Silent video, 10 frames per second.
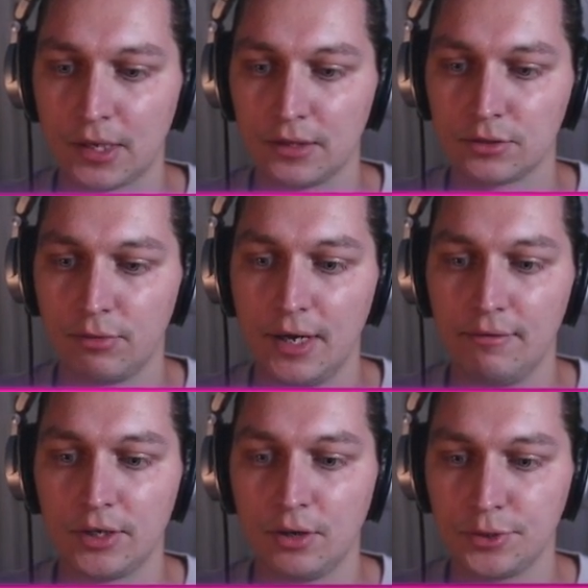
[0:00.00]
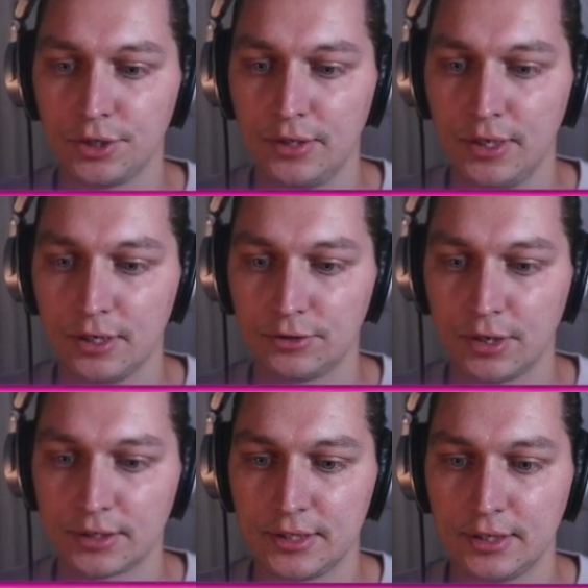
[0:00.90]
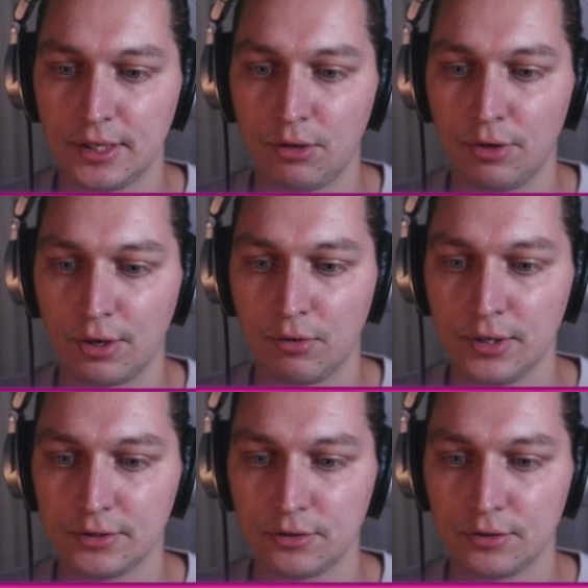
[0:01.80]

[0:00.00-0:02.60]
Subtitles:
So we have an option here to extend our request.